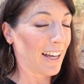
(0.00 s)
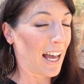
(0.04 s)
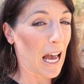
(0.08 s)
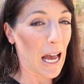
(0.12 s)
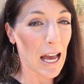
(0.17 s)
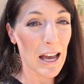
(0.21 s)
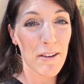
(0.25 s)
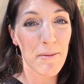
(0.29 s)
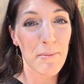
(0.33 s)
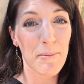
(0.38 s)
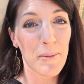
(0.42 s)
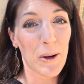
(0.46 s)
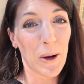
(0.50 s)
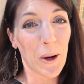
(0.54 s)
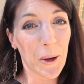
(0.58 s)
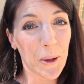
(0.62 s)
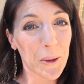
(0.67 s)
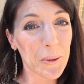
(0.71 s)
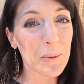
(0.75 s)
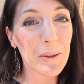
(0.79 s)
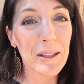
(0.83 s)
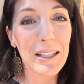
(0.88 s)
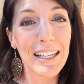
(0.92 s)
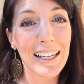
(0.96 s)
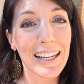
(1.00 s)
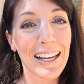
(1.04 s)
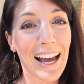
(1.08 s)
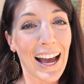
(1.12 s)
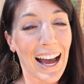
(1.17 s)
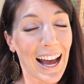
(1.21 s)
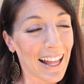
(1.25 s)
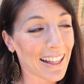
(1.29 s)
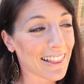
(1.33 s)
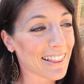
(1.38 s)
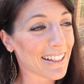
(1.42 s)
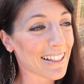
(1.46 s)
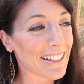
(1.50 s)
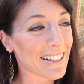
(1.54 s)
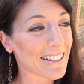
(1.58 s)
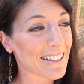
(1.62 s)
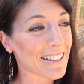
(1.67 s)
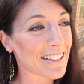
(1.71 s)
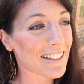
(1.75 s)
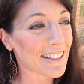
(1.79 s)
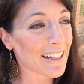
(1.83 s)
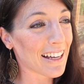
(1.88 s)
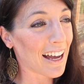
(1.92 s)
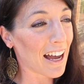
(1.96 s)
I'm only at
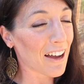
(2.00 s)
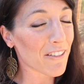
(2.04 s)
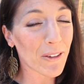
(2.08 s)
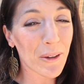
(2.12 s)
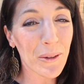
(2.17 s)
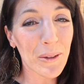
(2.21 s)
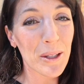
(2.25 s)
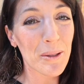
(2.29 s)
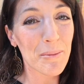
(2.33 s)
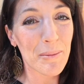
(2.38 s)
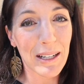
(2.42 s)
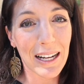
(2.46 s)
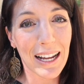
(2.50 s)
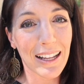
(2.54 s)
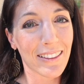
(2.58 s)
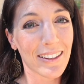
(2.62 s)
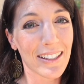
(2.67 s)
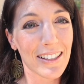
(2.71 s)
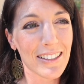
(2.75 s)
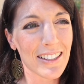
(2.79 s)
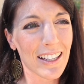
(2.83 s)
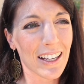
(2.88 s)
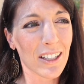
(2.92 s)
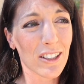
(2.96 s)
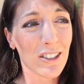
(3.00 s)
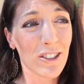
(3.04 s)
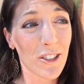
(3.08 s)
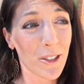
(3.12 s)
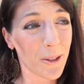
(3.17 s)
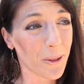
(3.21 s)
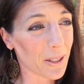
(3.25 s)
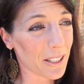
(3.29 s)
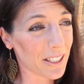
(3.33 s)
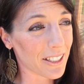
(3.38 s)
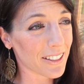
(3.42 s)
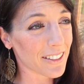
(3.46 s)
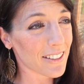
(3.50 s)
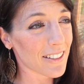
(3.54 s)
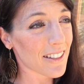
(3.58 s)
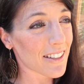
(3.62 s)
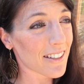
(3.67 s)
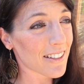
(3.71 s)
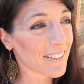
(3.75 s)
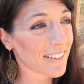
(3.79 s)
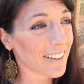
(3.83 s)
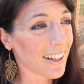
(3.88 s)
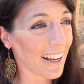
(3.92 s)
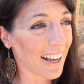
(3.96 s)
this, I've only been at this like two
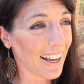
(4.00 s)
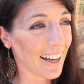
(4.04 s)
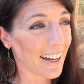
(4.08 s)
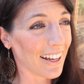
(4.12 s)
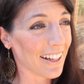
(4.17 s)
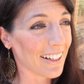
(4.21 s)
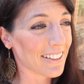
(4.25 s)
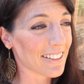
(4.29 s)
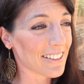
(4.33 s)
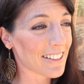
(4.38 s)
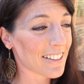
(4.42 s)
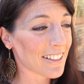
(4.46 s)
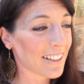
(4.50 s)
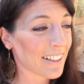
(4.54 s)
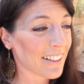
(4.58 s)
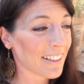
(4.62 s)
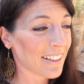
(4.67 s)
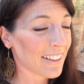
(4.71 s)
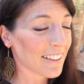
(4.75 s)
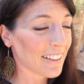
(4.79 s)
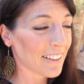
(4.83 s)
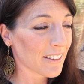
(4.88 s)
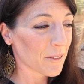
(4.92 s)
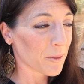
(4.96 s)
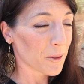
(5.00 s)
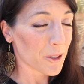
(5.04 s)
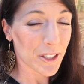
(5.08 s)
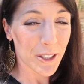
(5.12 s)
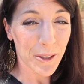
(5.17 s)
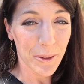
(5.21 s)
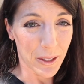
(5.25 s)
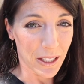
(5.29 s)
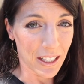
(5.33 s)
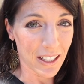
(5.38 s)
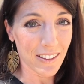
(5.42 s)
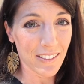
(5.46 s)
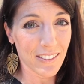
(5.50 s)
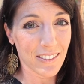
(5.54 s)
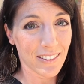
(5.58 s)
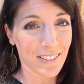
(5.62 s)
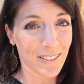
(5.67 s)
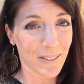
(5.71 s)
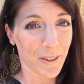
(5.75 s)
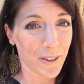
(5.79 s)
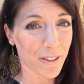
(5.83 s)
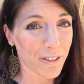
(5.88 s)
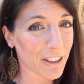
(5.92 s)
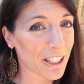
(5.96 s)
years and we're doing it.
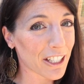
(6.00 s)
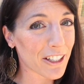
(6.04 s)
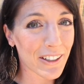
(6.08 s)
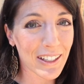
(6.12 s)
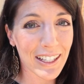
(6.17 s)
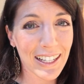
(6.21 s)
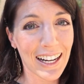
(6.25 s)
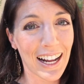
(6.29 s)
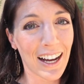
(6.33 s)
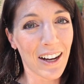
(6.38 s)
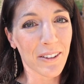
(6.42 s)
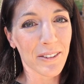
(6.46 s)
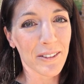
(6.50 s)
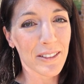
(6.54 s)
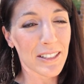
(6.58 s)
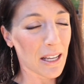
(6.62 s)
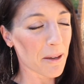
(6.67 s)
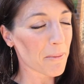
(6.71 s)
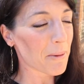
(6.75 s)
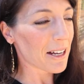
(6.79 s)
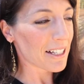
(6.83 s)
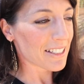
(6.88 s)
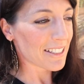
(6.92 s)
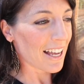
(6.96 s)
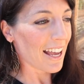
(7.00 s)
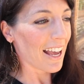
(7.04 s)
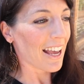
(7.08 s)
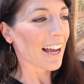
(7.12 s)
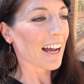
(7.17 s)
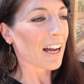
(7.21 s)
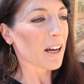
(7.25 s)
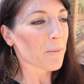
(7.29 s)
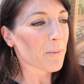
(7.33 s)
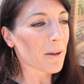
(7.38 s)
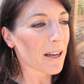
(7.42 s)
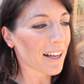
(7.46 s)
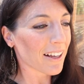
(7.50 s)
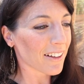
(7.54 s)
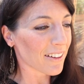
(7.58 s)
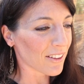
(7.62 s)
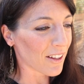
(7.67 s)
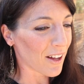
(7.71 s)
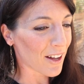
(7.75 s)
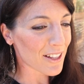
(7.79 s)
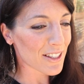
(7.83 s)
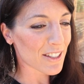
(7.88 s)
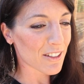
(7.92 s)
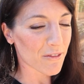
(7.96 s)
We're figuring it out day by day. I make
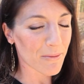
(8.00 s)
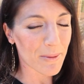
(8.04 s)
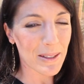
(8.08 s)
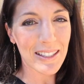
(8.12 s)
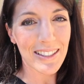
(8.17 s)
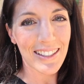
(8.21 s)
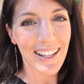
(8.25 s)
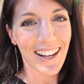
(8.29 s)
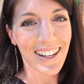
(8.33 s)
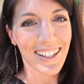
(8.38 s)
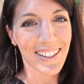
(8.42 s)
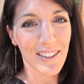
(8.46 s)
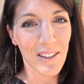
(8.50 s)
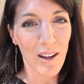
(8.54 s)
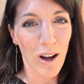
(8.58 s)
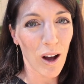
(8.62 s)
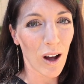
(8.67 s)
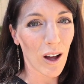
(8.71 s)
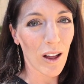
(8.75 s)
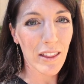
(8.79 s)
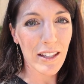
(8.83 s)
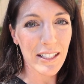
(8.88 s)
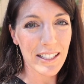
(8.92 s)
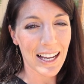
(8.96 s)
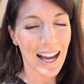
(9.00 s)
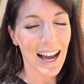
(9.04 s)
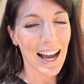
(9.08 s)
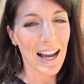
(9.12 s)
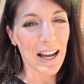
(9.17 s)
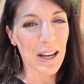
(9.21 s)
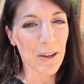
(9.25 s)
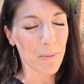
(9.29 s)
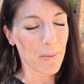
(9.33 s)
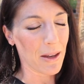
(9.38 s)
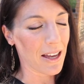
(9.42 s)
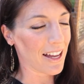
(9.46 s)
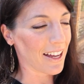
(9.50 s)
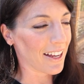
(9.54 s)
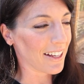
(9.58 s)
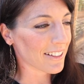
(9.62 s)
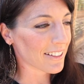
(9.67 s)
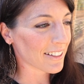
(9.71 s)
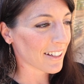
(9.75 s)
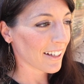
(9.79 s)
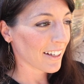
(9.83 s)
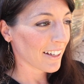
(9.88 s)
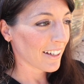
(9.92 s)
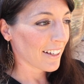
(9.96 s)
lots of mistakes all the time, and